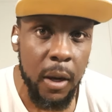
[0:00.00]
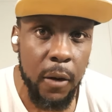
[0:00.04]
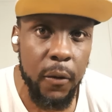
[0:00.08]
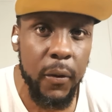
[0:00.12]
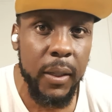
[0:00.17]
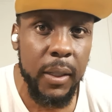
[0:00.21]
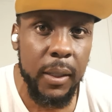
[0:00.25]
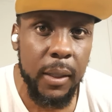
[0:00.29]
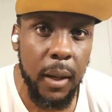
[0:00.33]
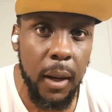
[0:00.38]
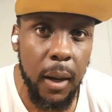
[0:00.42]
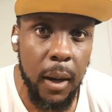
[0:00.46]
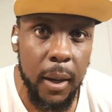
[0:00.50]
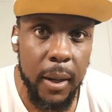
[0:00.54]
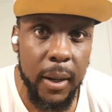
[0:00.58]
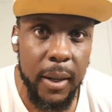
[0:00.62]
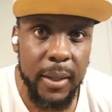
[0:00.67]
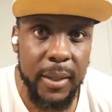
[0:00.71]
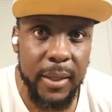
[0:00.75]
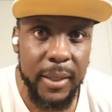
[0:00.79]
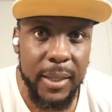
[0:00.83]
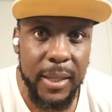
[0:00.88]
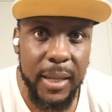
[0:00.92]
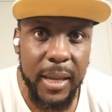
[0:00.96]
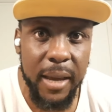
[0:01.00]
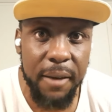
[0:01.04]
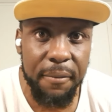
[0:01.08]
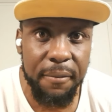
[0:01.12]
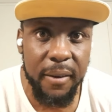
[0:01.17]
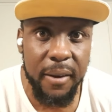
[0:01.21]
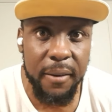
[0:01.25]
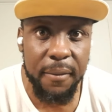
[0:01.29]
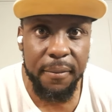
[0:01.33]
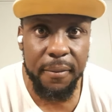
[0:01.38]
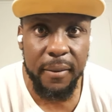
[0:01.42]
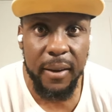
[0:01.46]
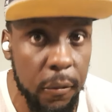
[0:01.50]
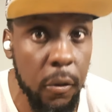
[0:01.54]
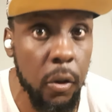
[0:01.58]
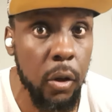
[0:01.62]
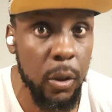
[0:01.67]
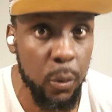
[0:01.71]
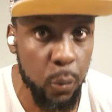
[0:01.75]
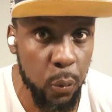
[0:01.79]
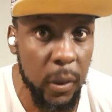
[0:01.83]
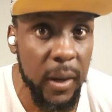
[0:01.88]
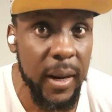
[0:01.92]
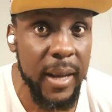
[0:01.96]
really hard at the EFF,
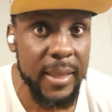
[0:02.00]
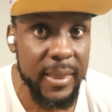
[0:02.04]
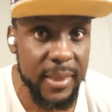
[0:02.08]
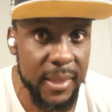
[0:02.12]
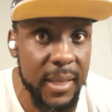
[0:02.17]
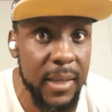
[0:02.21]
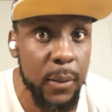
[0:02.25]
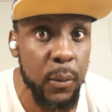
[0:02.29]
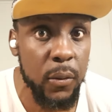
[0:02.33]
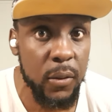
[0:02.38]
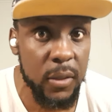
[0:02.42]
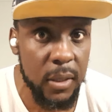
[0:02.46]
following what I think